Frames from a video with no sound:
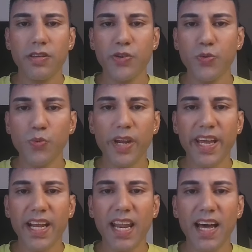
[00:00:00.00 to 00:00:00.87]
you
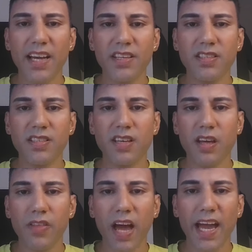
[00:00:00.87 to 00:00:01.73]
realize
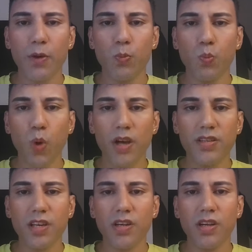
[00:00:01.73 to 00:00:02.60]
that it
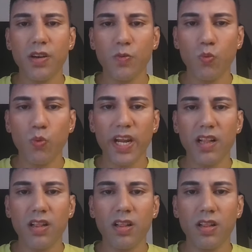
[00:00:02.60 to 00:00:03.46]
wasn't
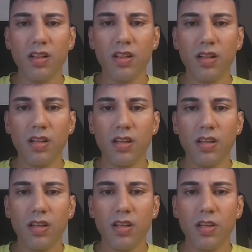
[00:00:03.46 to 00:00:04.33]
real
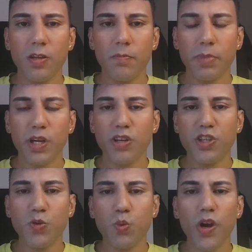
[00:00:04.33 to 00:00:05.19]

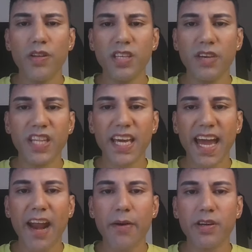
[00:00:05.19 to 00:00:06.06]
because you weren't even the
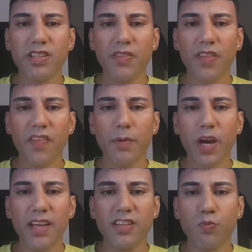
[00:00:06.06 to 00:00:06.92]
character that they were
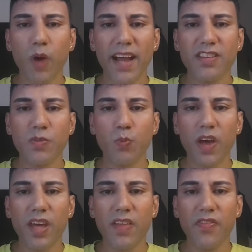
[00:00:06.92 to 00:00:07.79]
interacting
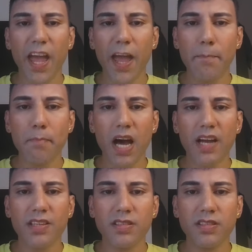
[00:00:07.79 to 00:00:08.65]
with in their
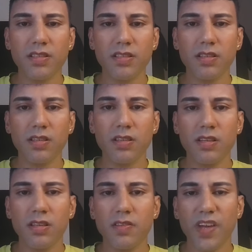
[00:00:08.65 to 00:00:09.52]
minds.
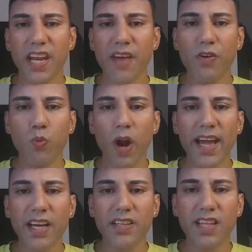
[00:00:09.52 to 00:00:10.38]
They never
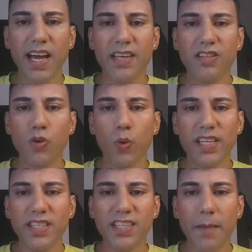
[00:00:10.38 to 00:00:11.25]
recognized or
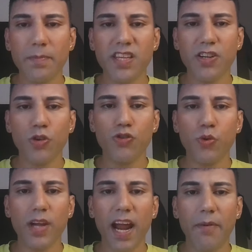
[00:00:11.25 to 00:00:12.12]
accepted your
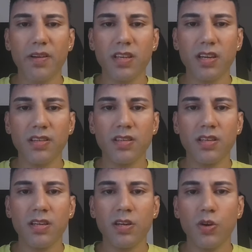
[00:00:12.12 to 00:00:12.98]
true character
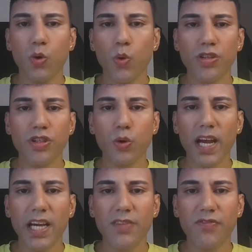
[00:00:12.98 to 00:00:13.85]
or saw
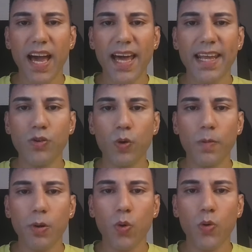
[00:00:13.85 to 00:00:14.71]
it as valid or
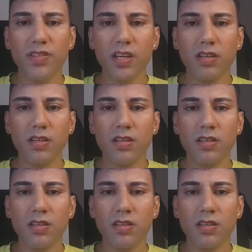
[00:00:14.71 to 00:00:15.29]
important.